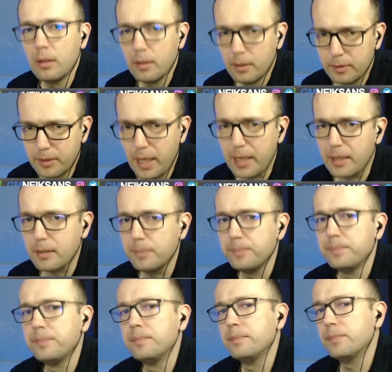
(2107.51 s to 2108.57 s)
Take.
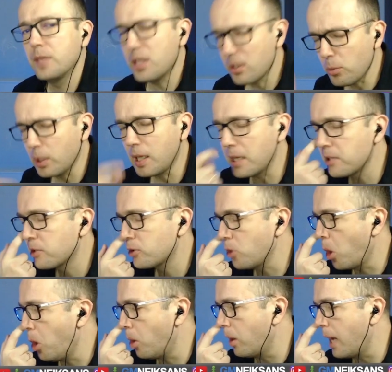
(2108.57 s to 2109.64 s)
This is what I
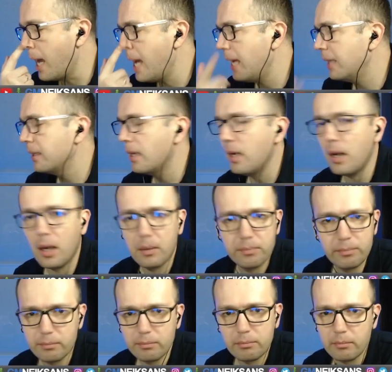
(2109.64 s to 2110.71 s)
saw, and
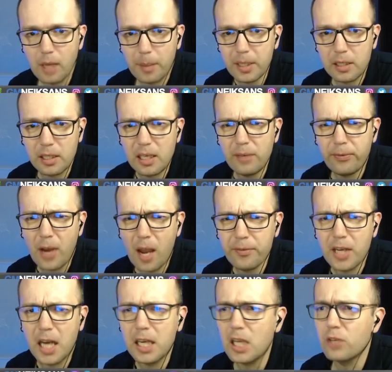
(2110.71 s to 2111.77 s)
I mean, e5,
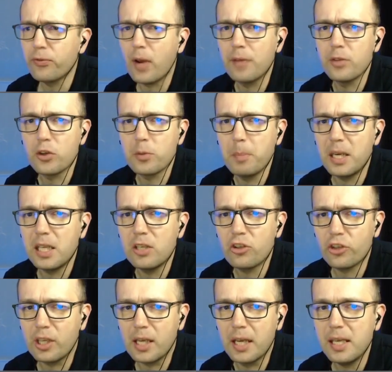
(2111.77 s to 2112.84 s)
knight h5, there's many
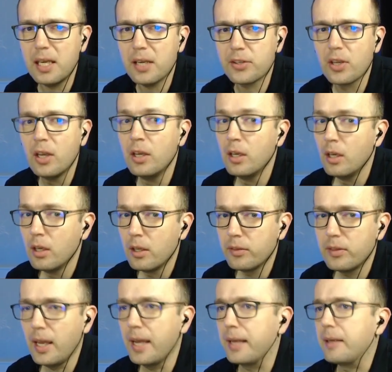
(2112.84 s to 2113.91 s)
interesting ideas.
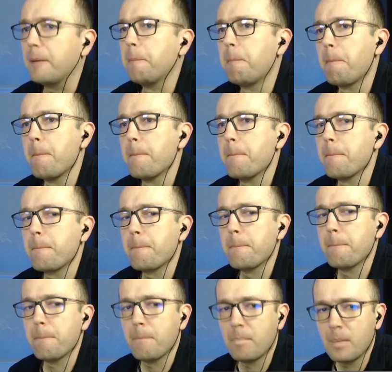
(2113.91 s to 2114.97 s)
Take.
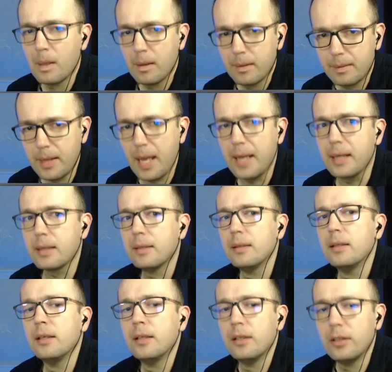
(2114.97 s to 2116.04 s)
Take.
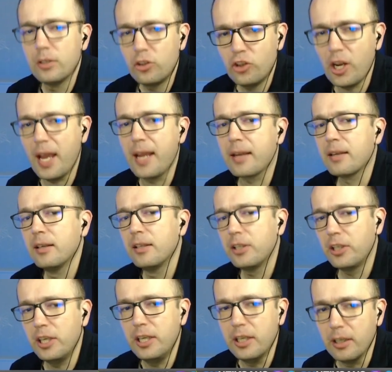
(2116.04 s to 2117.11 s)
Check.
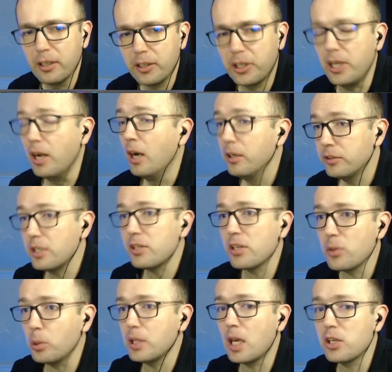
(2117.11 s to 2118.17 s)
Here, here. This
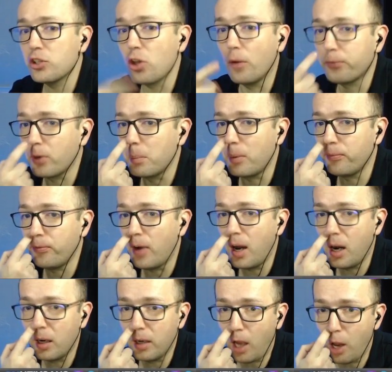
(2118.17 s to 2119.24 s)
is what I saw from
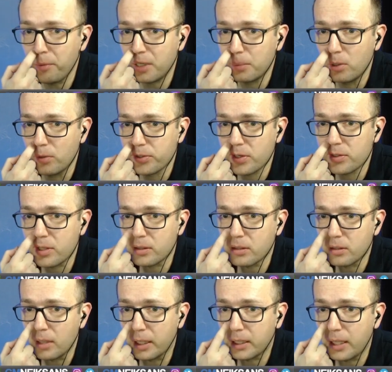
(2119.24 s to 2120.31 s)
afar. How many moves is it
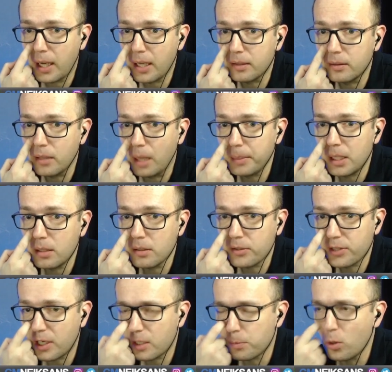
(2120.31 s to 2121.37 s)
ahead? I mean,
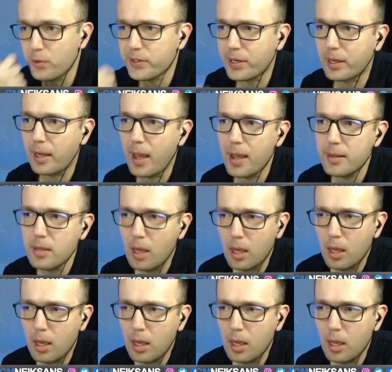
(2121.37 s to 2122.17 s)
6 moves ahead.